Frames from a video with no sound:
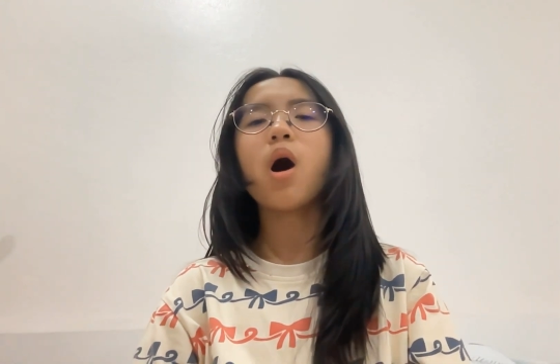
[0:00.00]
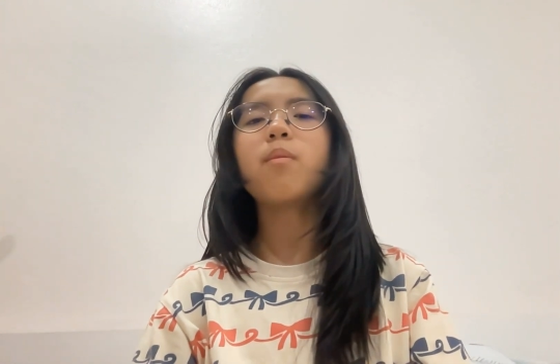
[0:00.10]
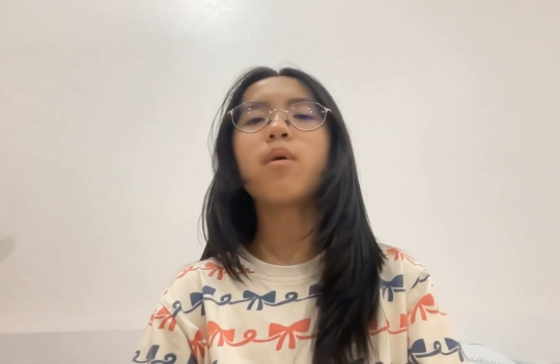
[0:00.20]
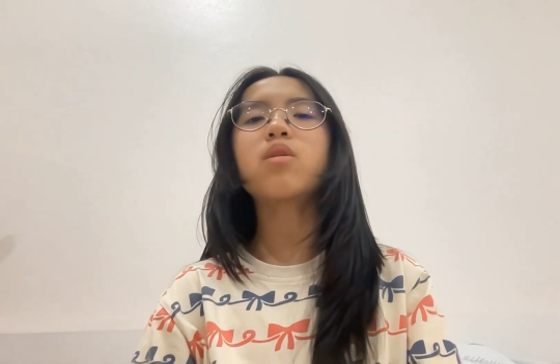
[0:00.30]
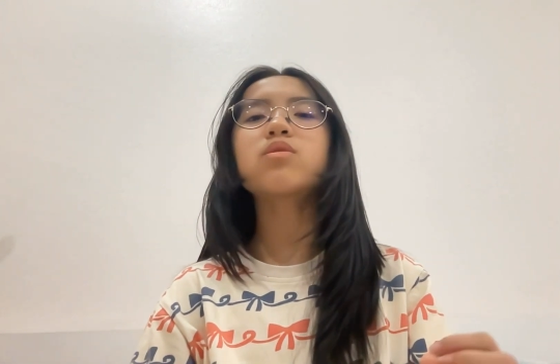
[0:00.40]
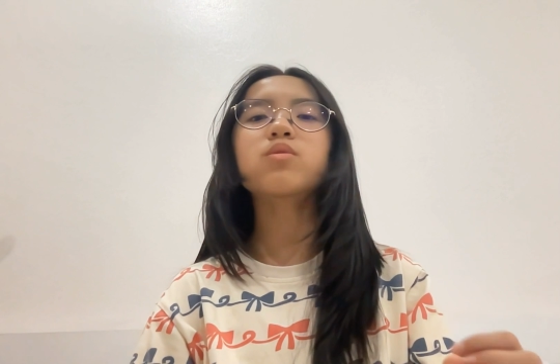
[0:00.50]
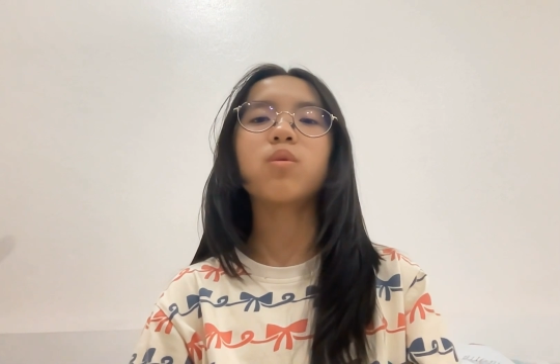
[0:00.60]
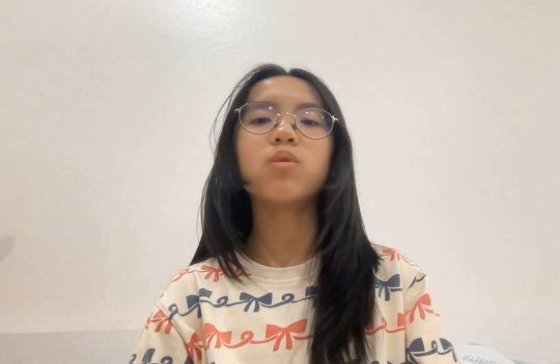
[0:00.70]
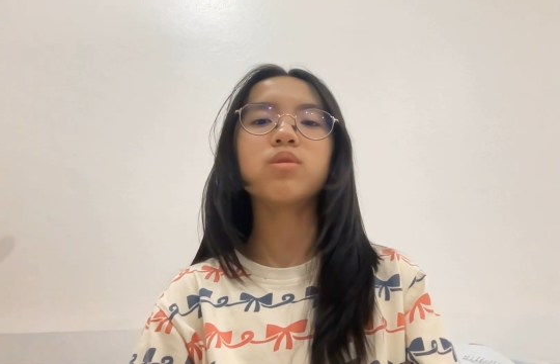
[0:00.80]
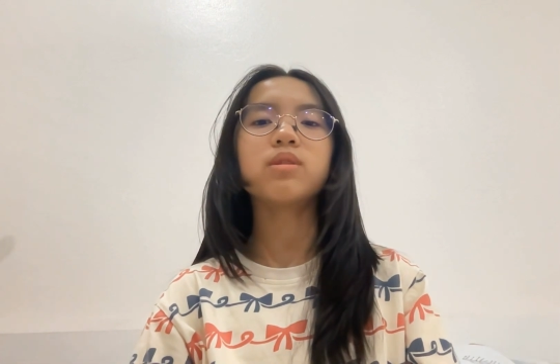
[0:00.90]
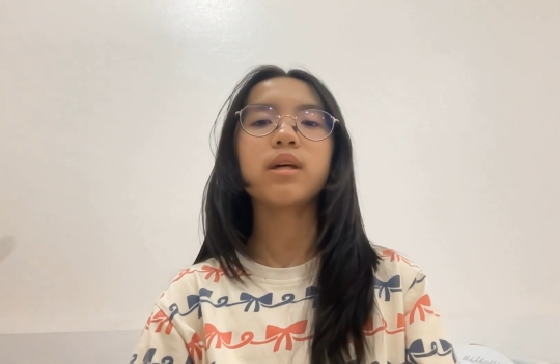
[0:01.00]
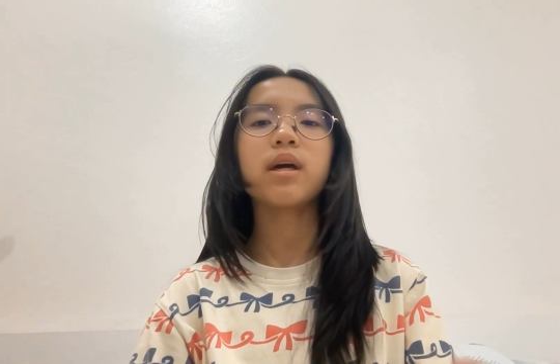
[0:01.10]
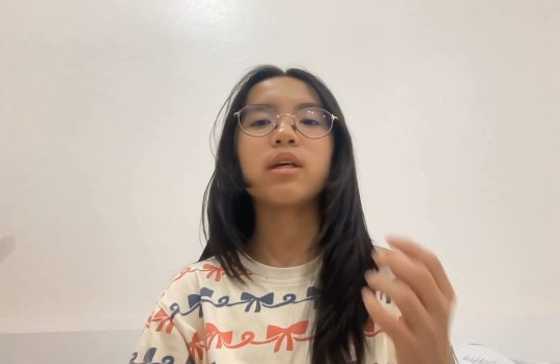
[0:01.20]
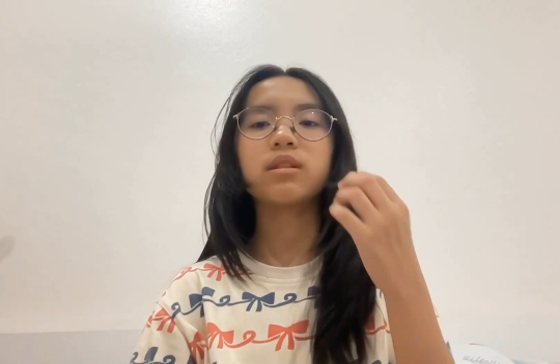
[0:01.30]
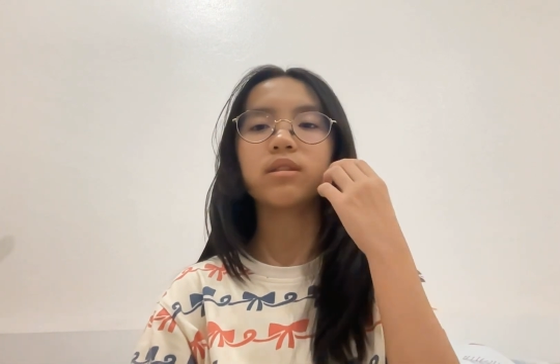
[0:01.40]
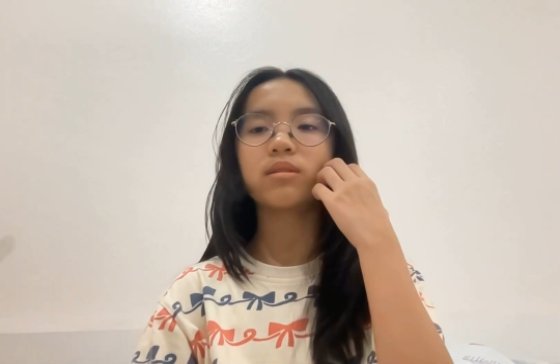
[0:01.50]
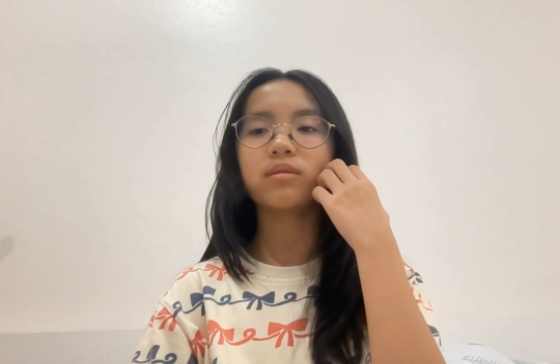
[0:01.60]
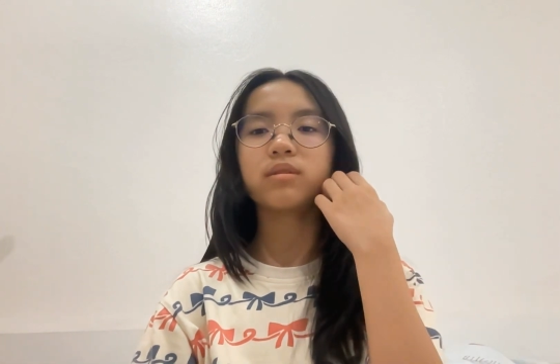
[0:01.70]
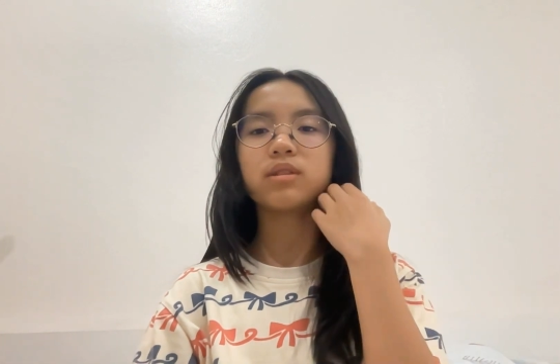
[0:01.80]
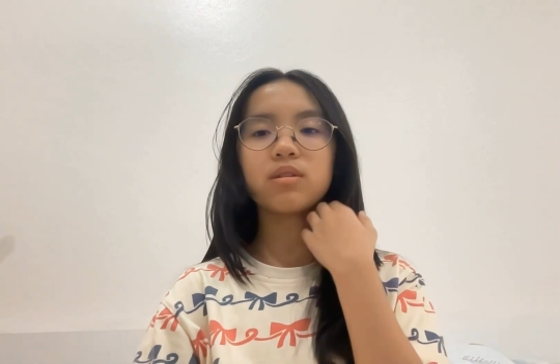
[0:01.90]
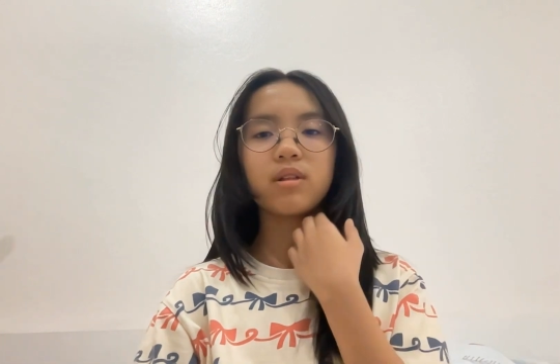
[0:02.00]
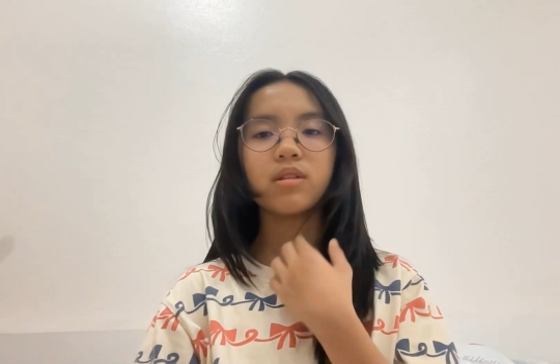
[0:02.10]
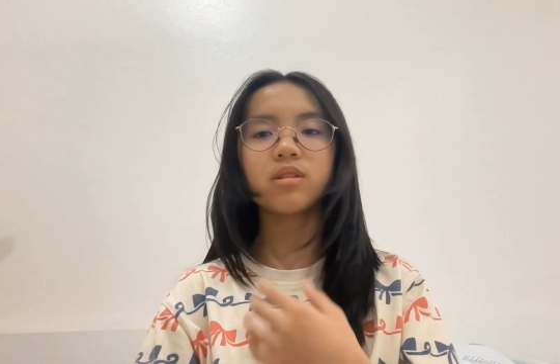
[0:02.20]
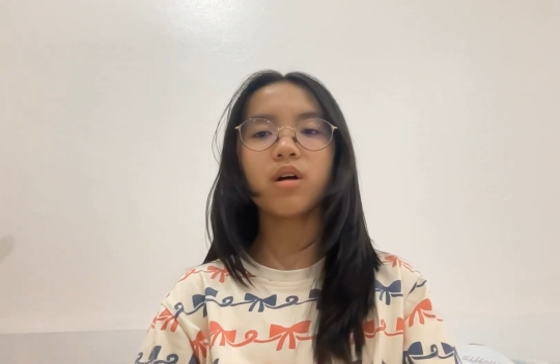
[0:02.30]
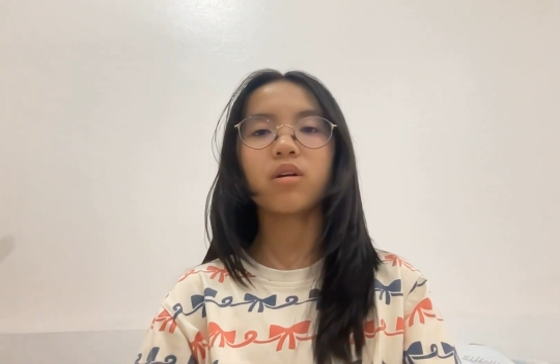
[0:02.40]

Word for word: among schools and students